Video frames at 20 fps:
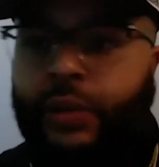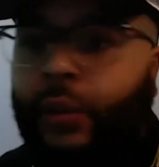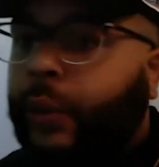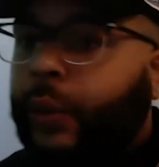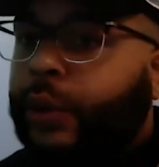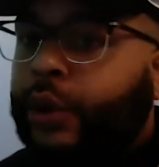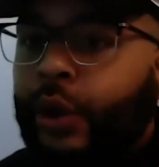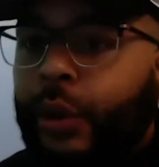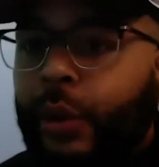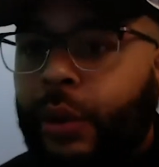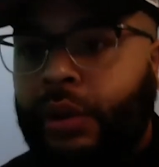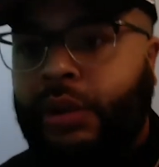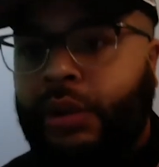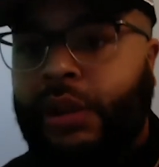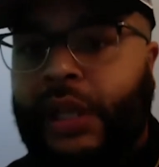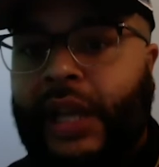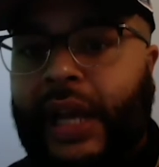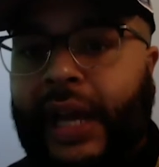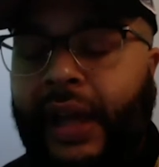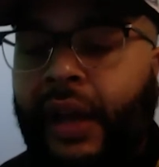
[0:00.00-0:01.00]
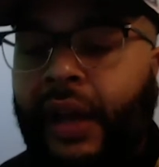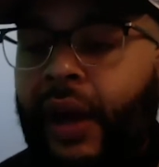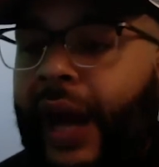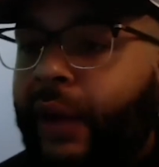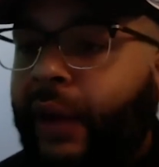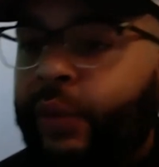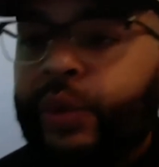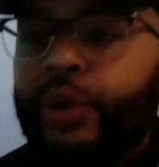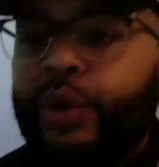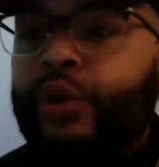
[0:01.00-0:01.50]
What we doing? Like, I
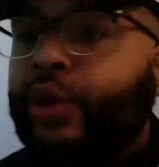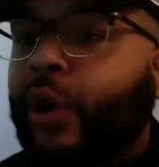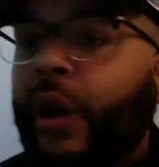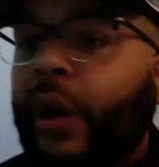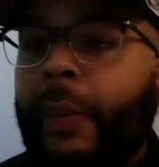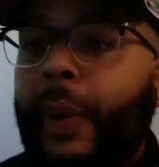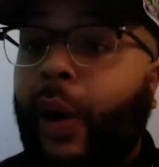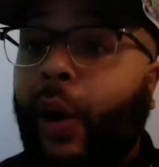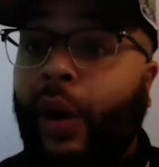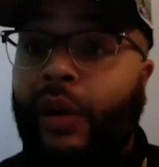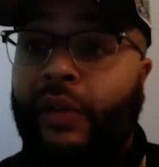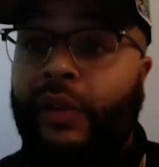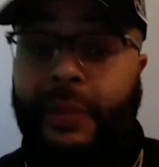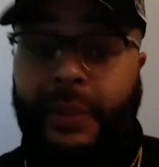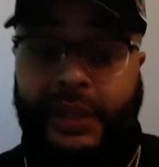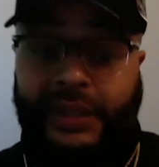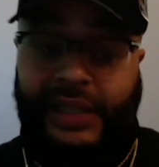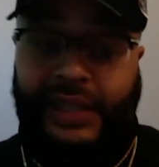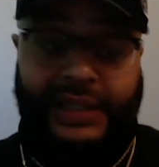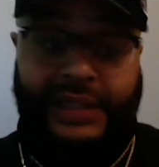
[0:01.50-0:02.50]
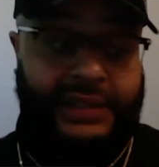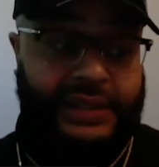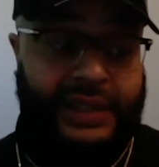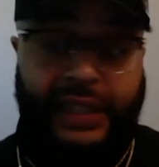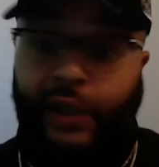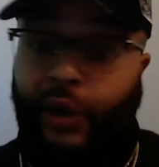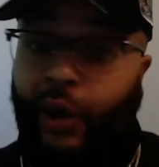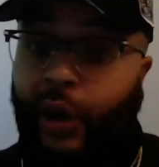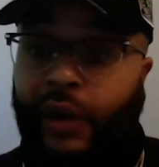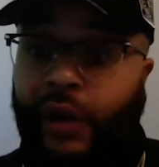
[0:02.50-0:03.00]
could talk about all of it because I've
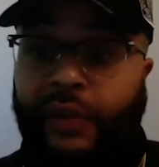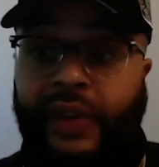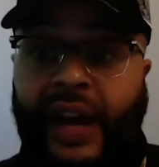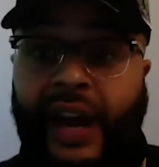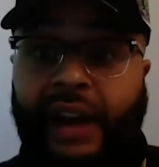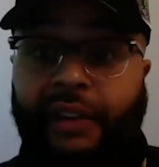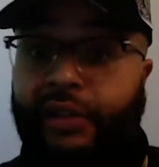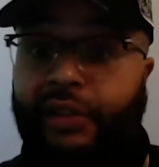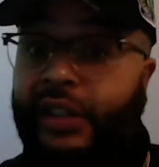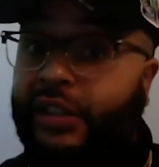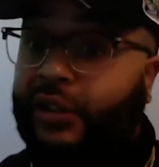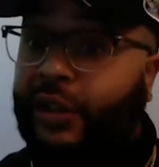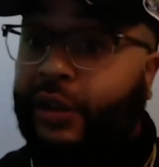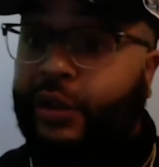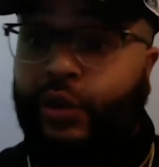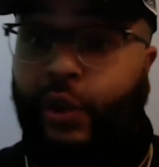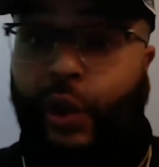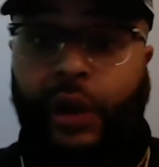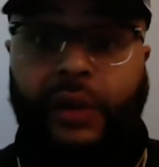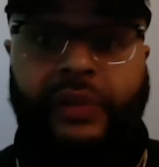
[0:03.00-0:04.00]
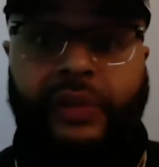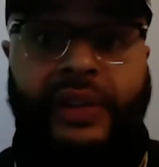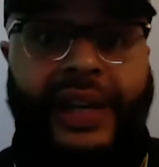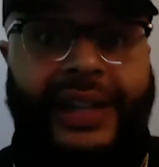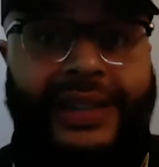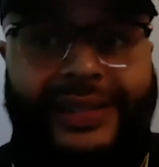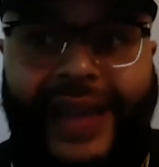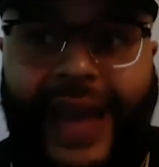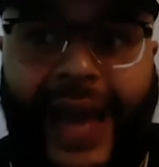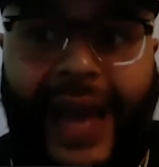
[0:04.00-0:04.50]
seen all of it. I researched all of it.
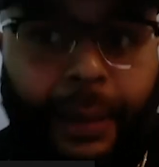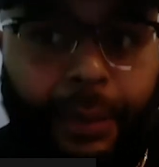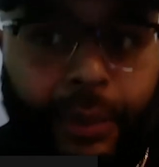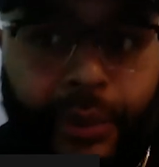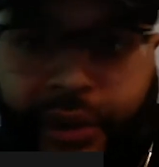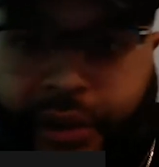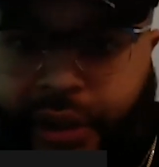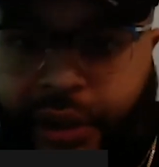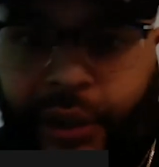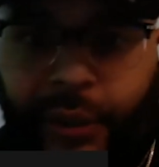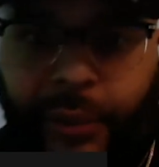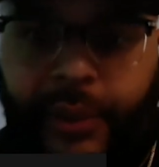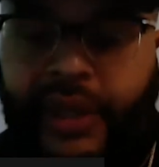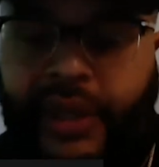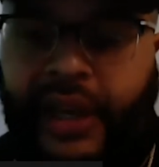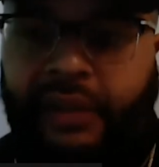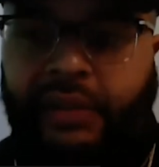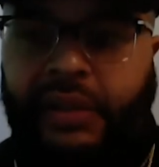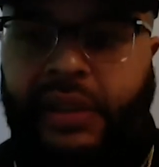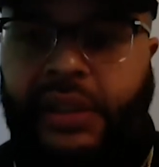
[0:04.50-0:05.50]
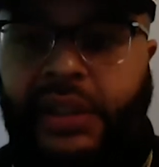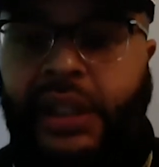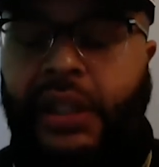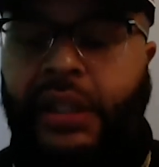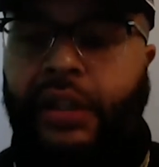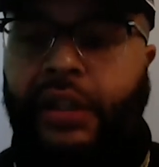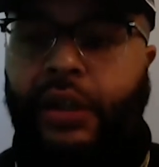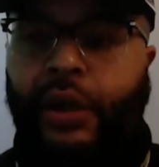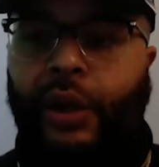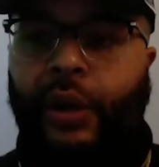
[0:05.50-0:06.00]
I dabbled a little bit in everything,
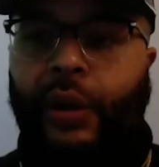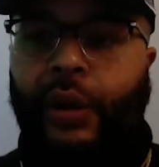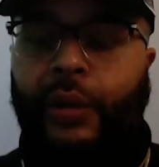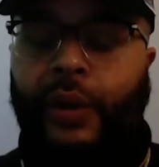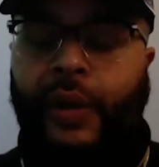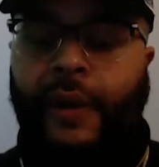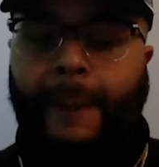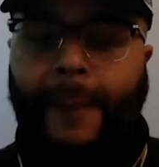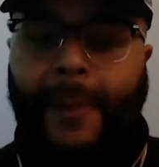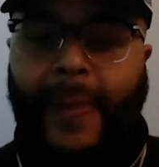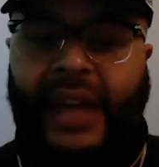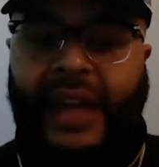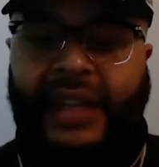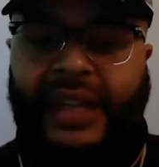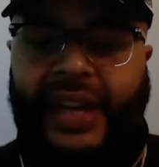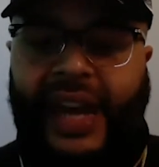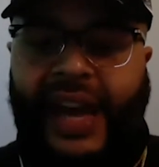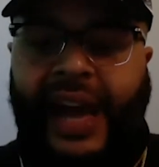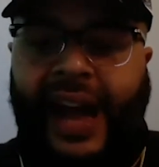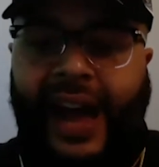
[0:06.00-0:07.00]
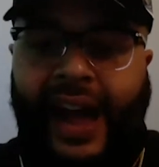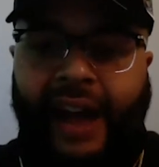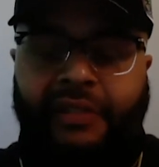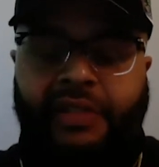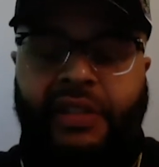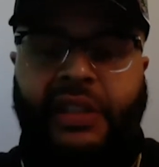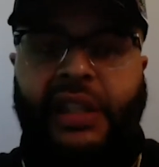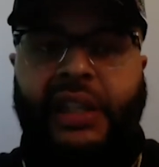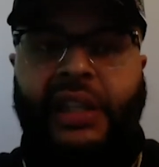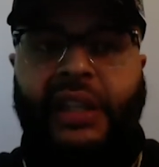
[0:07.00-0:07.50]
you know. And then
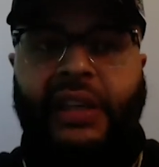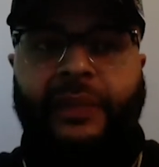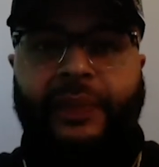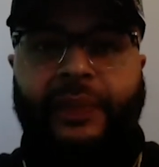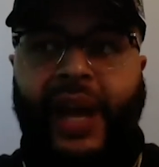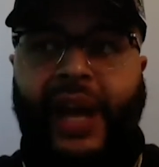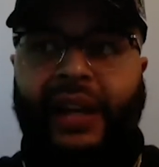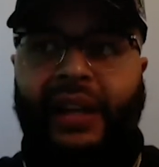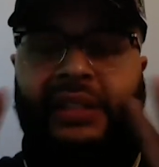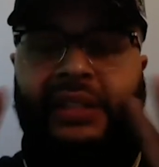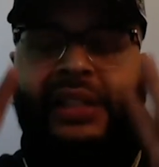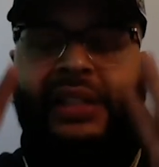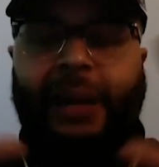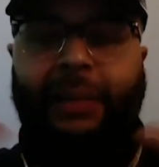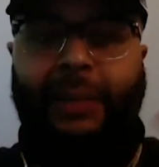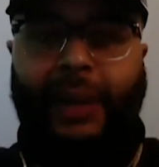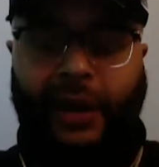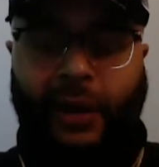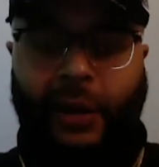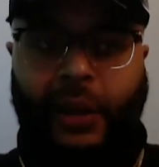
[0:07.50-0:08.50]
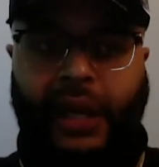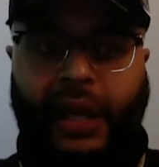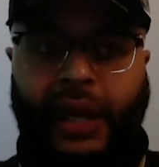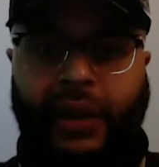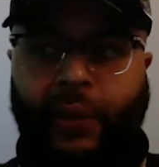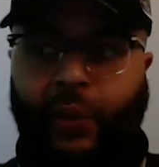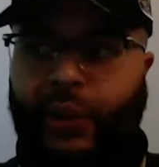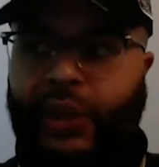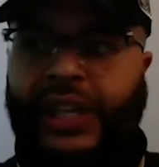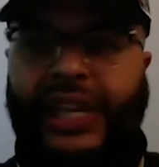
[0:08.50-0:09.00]
everything I looked at, I'm like, okay,
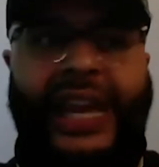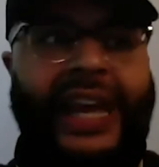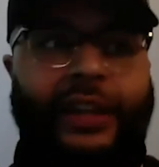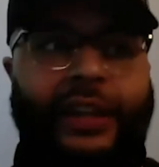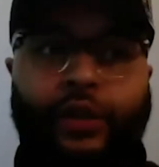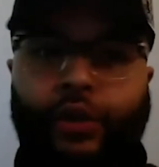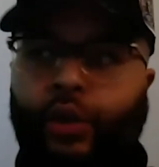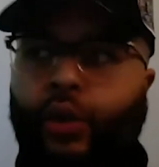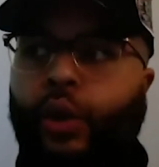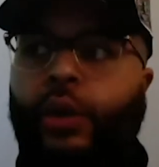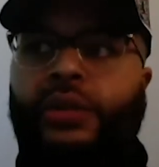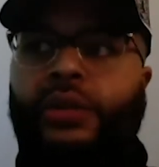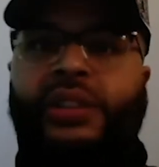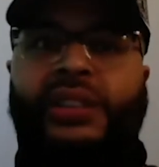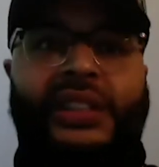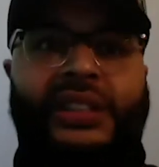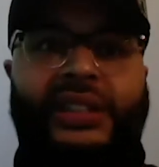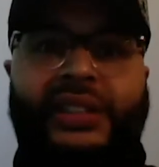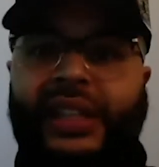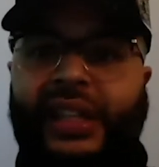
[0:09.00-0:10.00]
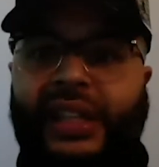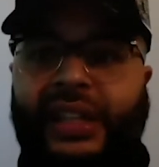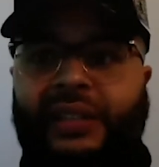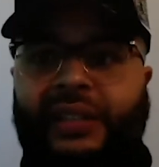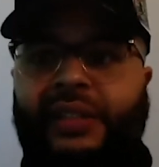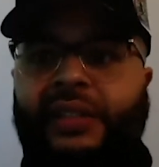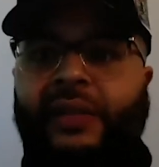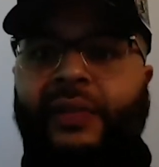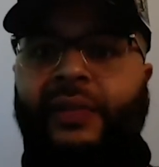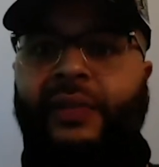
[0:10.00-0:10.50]
we can't do all six
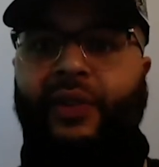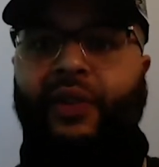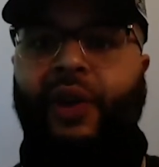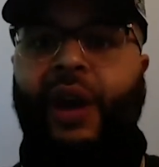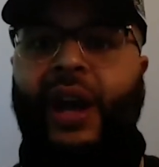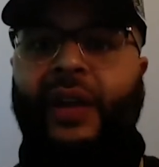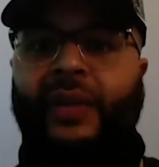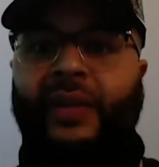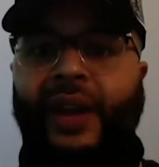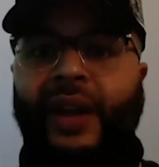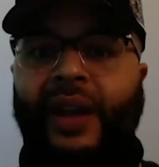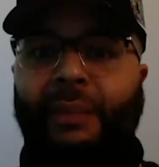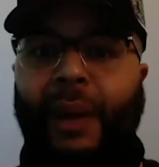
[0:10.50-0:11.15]
things, right?